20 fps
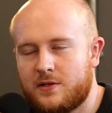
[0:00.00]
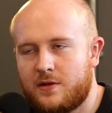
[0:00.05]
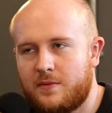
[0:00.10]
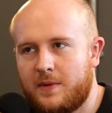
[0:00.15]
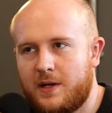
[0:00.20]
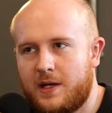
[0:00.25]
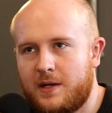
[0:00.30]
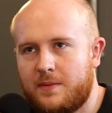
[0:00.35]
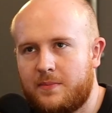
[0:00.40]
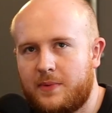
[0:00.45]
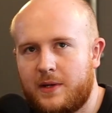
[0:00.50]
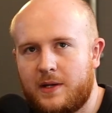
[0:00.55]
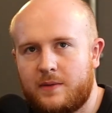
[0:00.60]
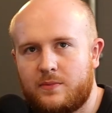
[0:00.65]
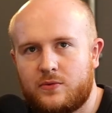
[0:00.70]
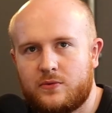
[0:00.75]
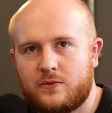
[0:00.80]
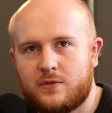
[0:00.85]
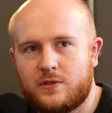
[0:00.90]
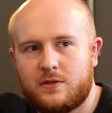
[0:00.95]
not many
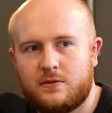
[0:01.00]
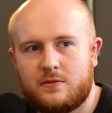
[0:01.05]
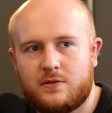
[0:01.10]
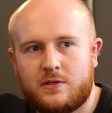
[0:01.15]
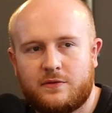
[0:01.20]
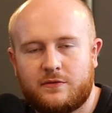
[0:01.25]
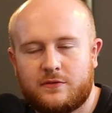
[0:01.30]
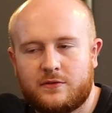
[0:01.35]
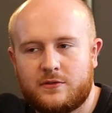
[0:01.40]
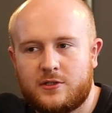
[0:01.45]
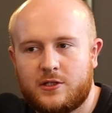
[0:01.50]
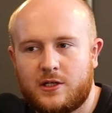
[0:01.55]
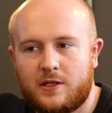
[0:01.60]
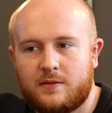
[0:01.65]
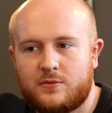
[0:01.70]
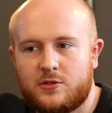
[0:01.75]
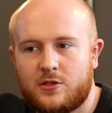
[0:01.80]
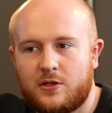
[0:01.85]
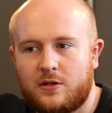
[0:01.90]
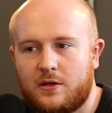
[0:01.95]
people do different shaped
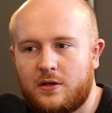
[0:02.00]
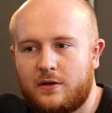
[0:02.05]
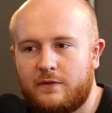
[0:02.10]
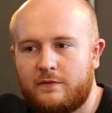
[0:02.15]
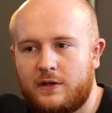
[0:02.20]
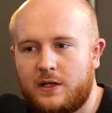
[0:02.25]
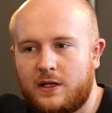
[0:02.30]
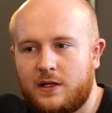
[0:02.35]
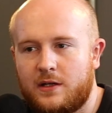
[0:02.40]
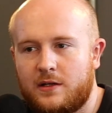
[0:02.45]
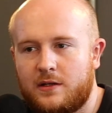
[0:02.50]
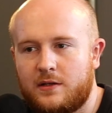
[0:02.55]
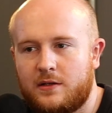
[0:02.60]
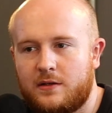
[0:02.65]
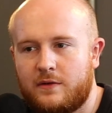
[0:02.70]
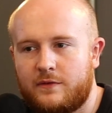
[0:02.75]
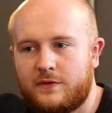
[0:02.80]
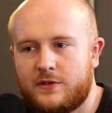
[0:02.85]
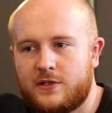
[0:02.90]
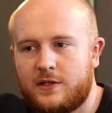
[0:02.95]
chocolate, really.
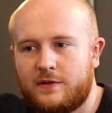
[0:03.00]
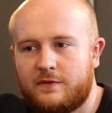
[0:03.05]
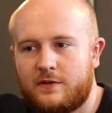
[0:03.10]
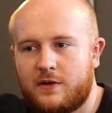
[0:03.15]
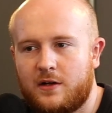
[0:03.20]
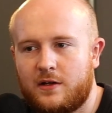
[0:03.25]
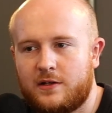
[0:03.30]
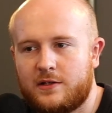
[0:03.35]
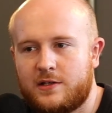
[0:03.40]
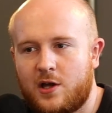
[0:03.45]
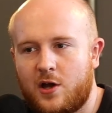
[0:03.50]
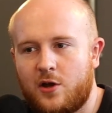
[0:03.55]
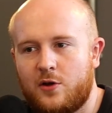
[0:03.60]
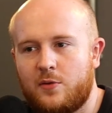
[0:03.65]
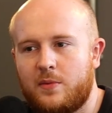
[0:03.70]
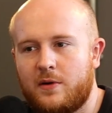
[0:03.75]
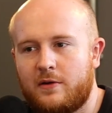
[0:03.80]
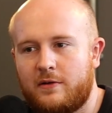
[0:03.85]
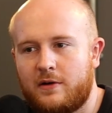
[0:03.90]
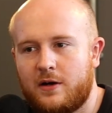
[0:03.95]
Obviously, you've got like
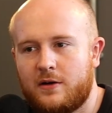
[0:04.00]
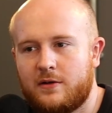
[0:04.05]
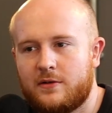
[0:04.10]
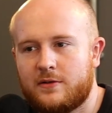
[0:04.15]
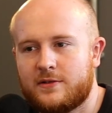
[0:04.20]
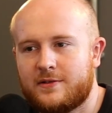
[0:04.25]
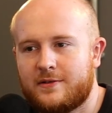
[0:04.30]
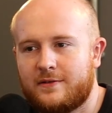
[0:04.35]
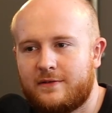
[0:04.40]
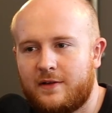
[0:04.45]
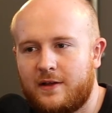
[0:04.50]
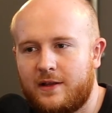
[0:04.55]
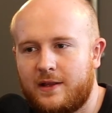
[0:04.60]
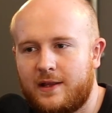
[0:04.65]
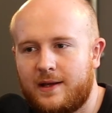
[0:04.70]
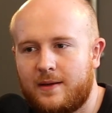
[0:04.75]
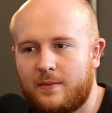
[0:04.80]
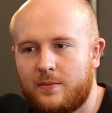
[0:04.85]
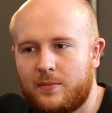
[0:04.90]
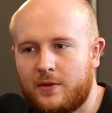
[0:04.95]
Toblerone and stuff like
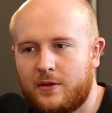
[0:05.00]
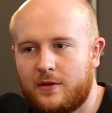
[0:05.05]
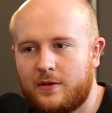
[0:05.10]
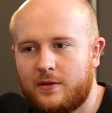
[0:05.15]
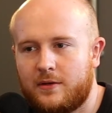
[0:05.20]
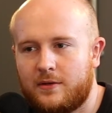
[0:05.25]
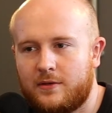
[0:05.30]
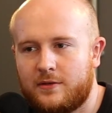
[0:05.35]
that, but...